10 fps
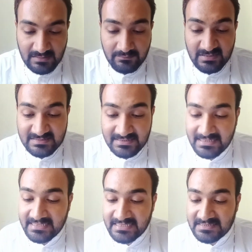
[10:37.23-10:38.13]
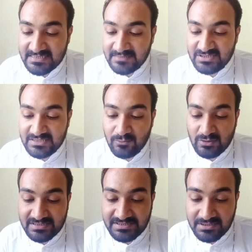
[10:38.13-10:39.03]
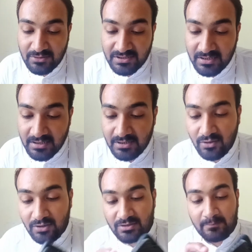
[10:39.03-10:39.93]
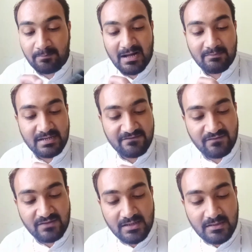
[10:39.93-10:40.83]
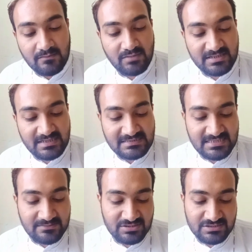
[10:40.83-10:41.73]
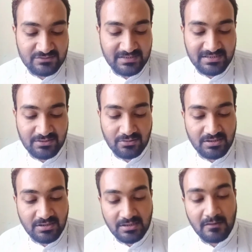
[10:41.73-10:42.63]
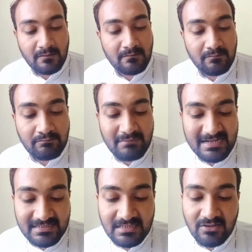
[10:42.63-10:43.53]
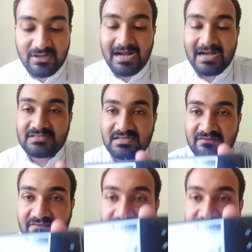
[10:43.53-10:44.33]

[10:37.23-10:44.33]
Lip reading: Basically inscription was written on the, not on the palm leaf, but inscriptions were written on the metal or hard surface